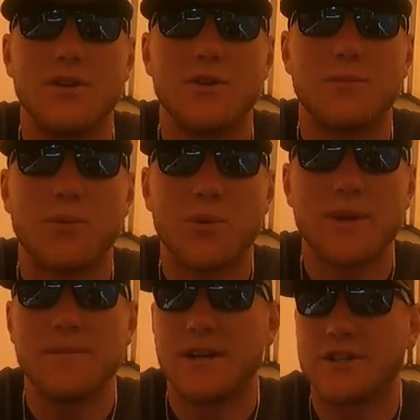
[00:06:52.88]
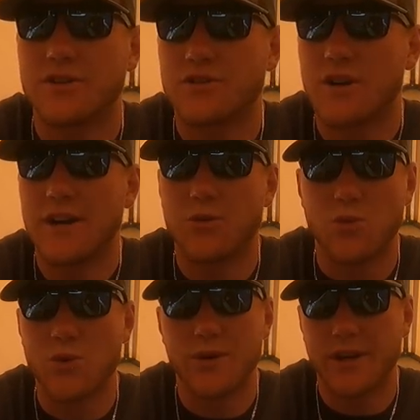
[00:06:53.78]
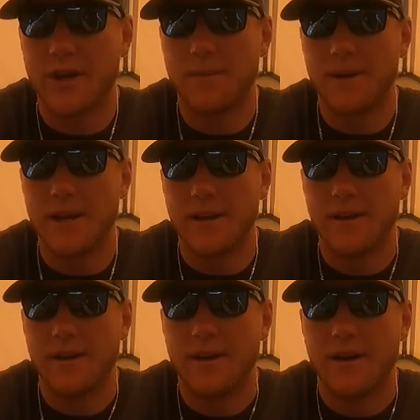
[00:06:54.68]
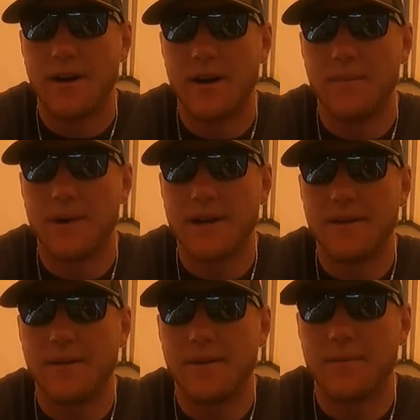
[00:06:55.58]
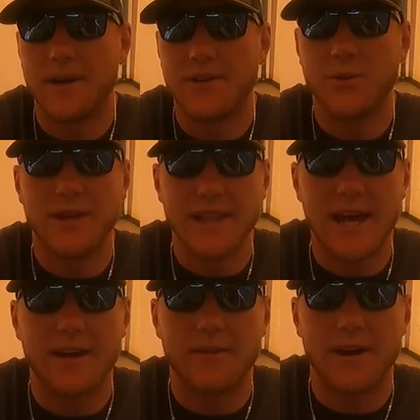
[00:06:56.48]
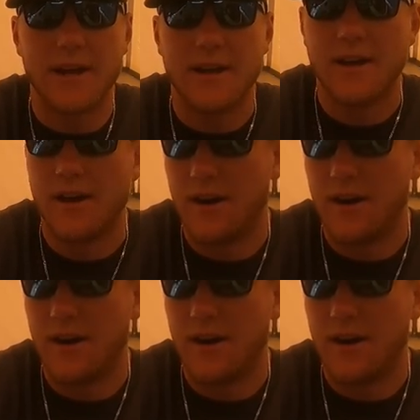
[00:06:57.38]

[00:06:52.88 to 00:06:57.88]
you pretty much are trying to ruin a company by doing that, right?